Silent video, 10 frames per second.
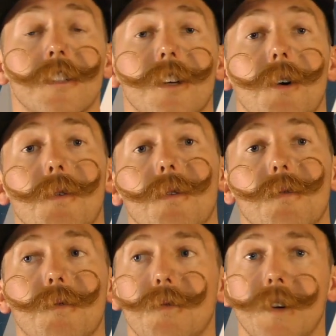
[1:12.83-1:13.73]
So
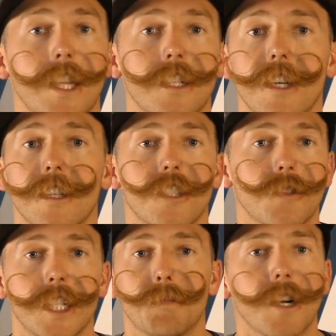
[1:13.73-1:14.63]
what that does is it
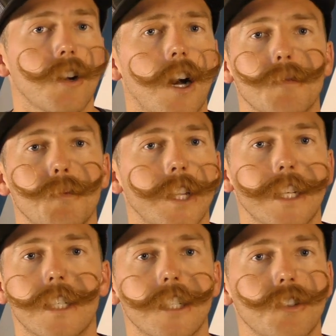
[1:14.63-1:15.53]
creates better optimal
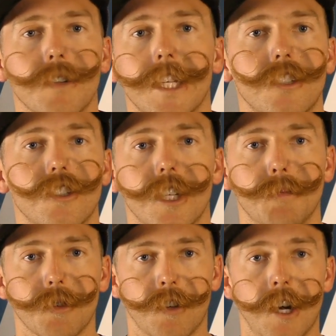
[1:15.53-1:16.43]
length-tension
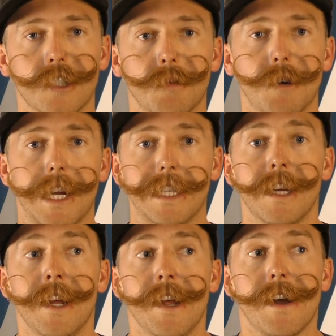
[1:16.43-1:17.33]
relationships across the body,
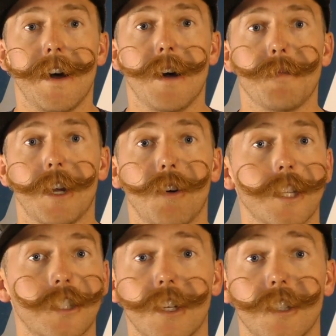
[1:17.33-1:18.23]
and all
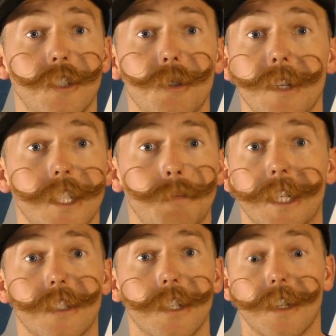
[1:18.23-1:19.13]
that's gonna do is
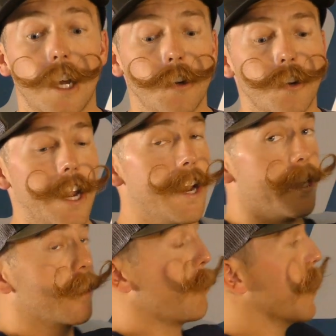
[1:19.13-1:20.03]
basically allow your
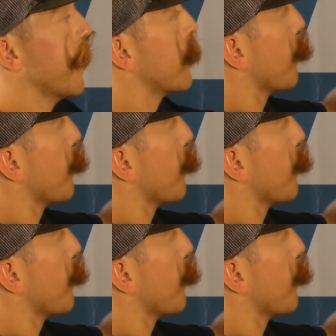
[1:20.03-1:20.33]
hand that when it gets